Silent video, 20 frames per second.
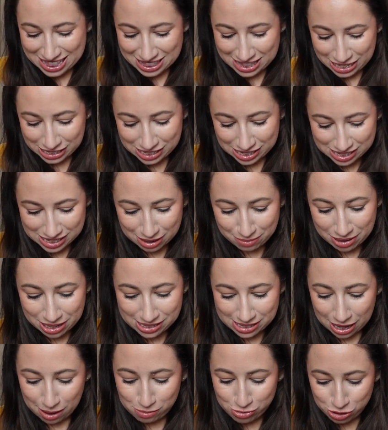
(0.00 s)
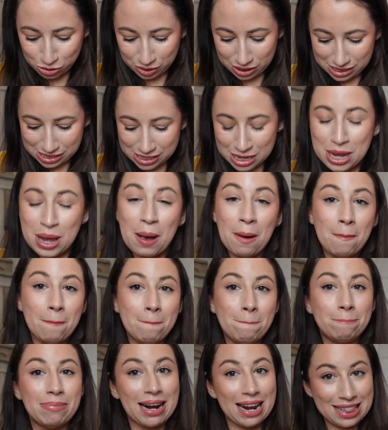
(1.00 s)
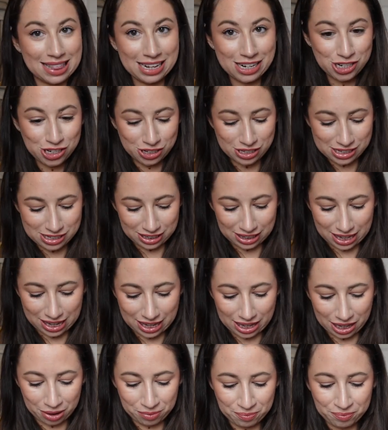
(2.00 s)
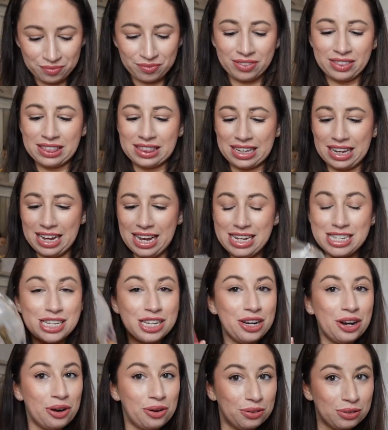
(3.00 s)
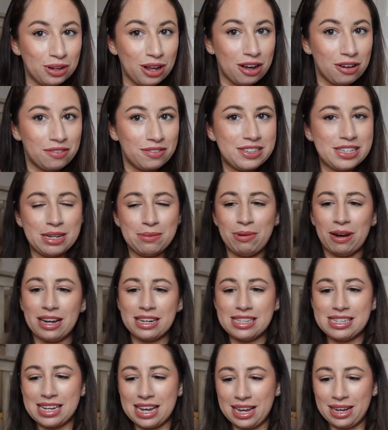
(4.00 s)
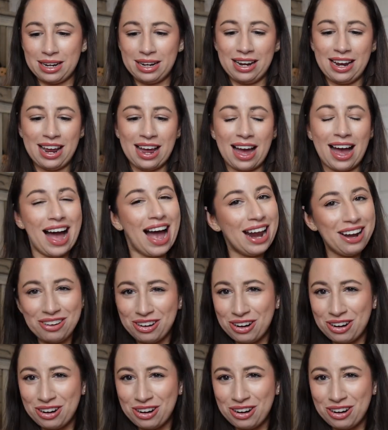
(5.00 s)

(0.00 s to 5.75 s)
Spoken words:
this is not my top choice, but I think she'll still like it. It's an Olaf teapot set. I